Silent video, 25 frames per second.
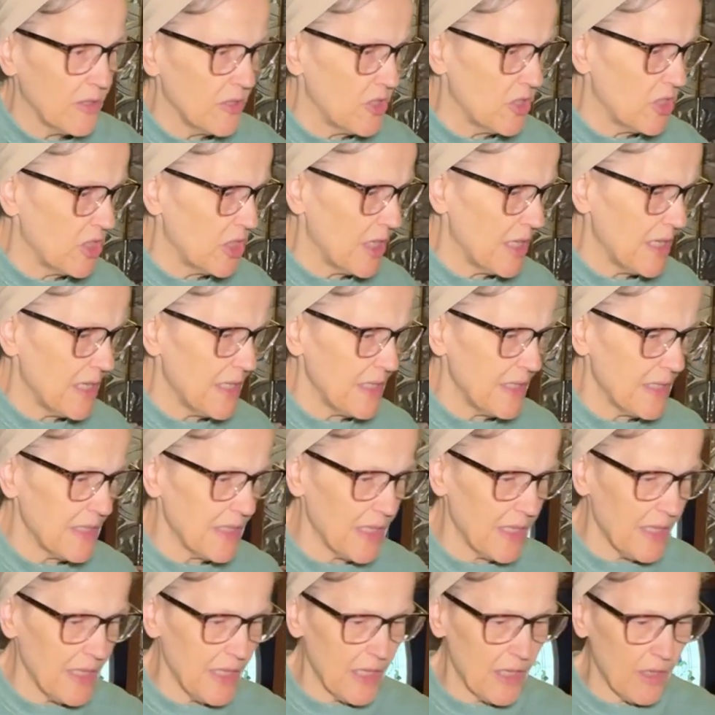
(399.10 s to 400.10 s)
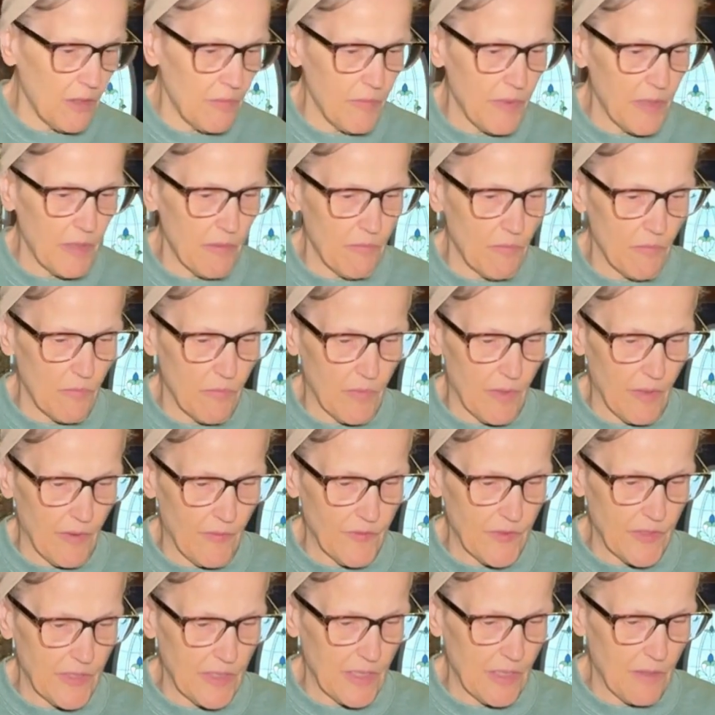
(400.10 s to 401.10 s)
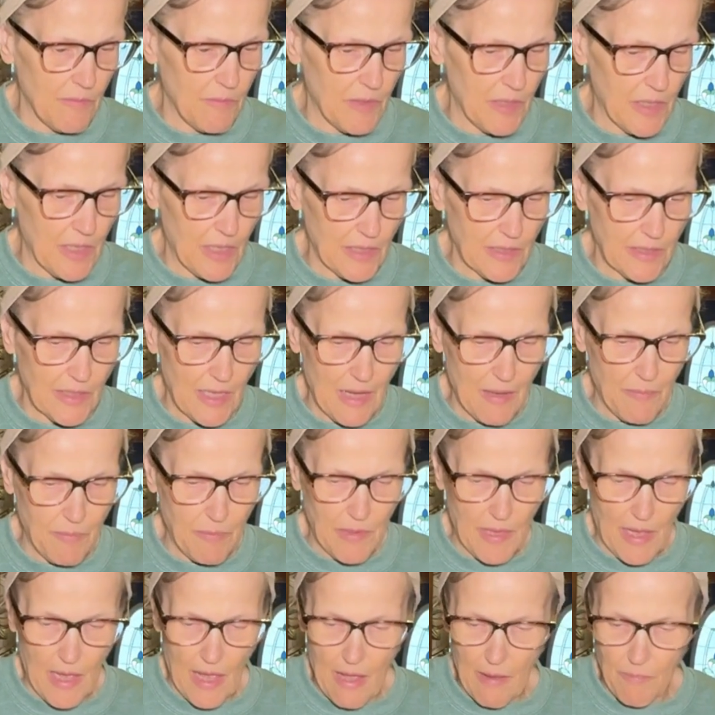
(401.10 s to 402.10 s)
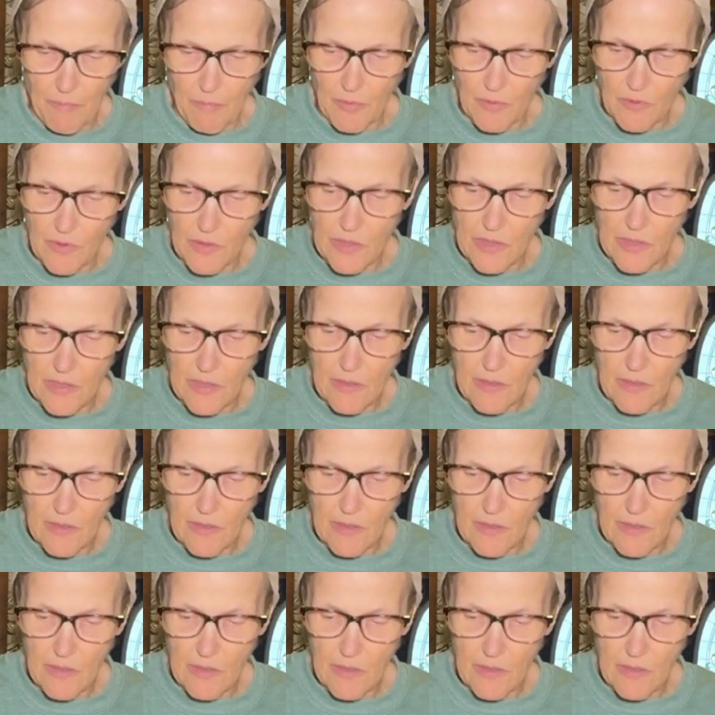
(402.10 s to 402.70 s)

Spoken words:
just a little bit of cinnamon on top of the apples.